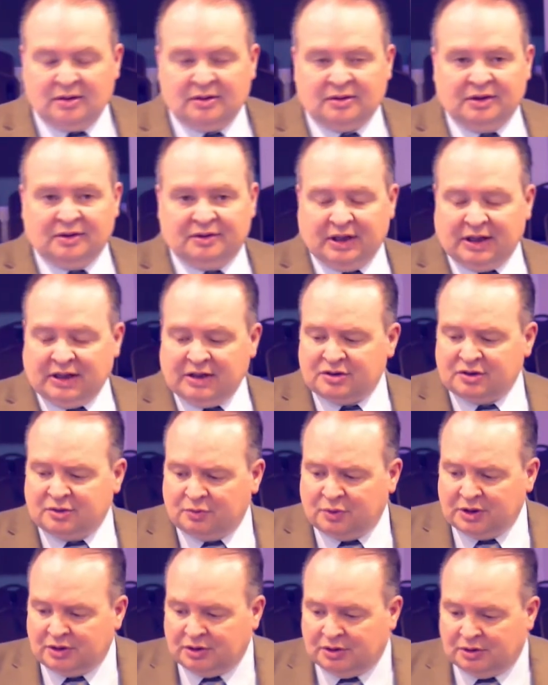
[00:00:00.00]
The things that
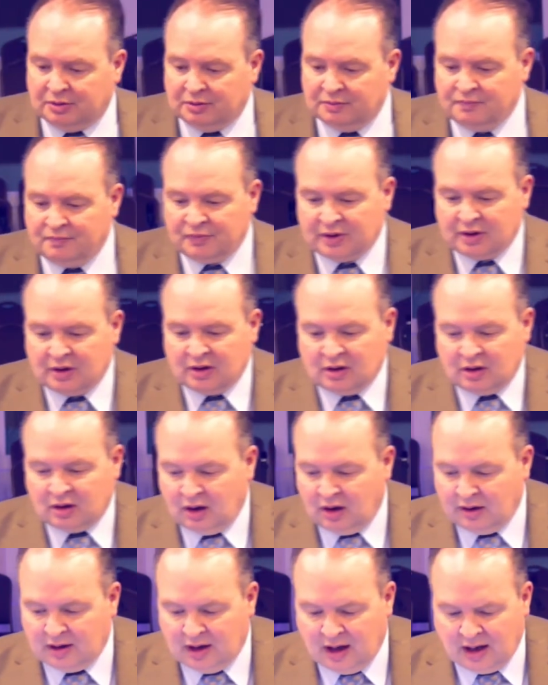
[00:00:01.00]
we do
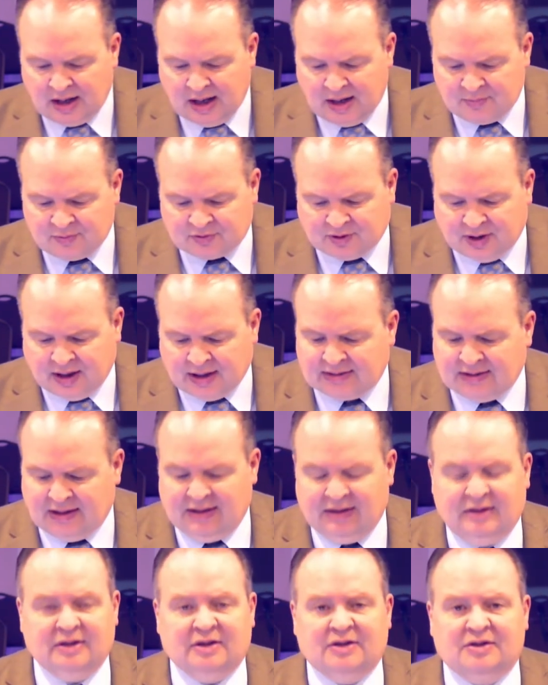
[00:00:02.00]
are not abstract
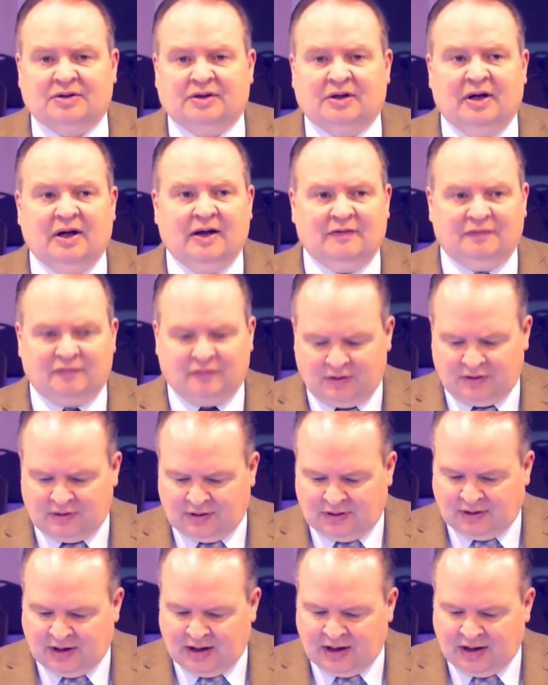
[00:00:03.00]
ideas or
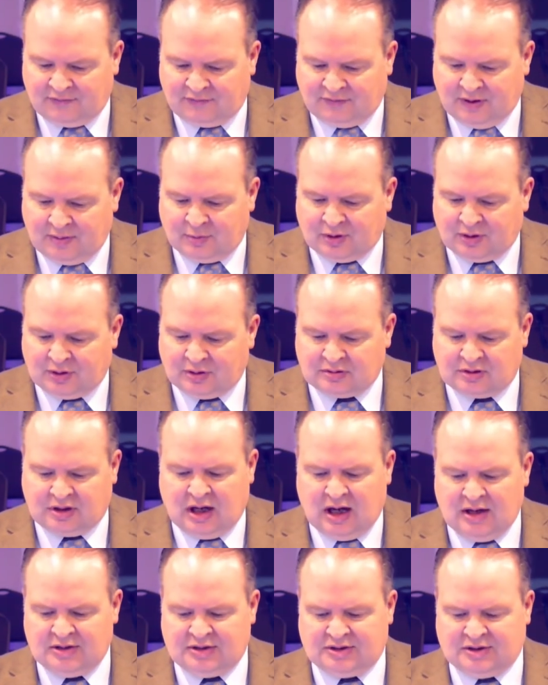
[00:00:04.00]
ephemeral
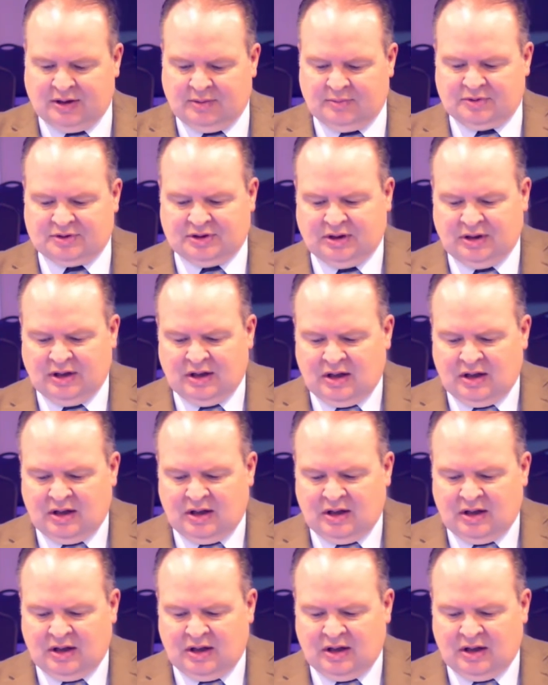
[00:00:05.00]
concepts.